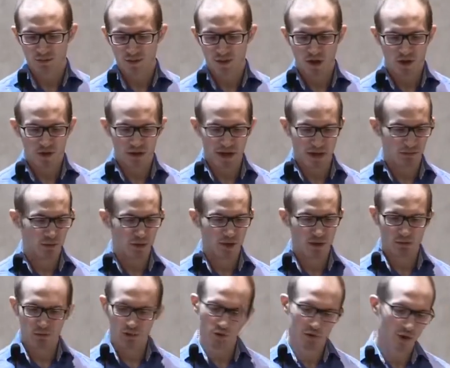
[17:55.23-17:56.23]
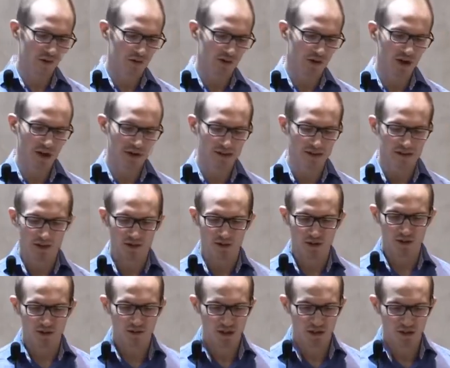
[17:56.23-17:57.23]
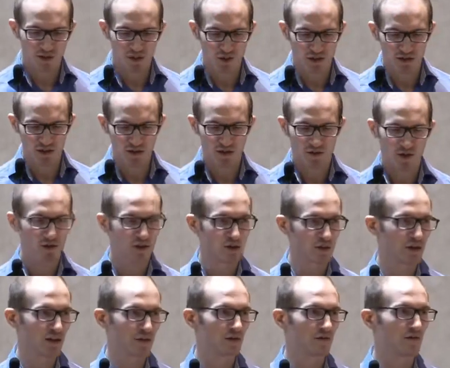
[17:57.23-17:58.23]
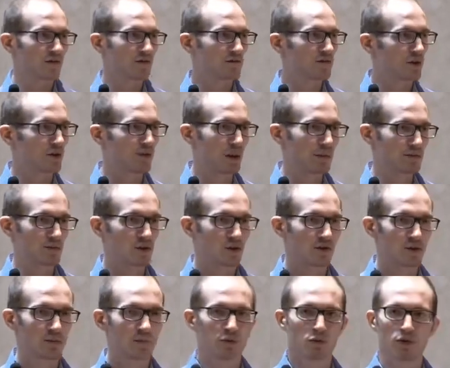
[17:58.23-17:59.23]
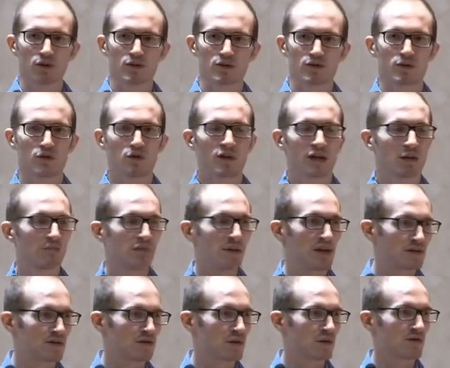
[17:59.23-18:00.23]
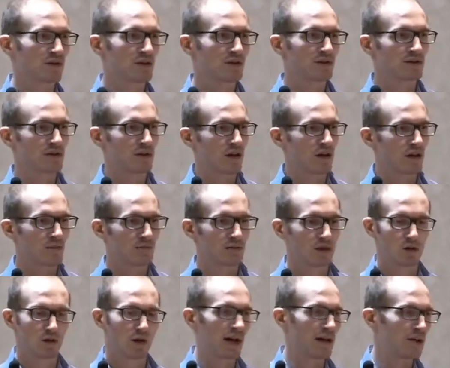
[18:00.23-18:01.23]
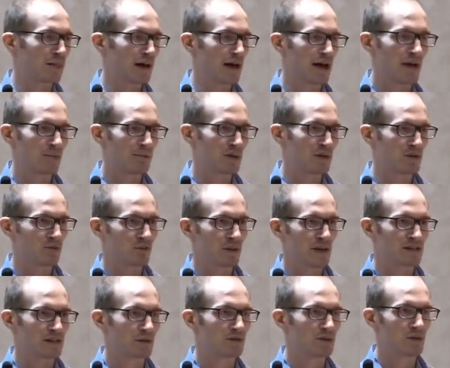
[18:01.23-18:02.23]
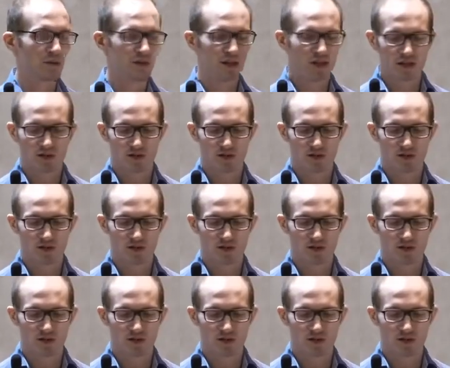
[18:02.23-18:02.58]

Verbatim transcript: Uh, okay, we do other SSL certificate sources, not only the, the web server, but we also look at mail servers, um, you know, IMAP and SMTP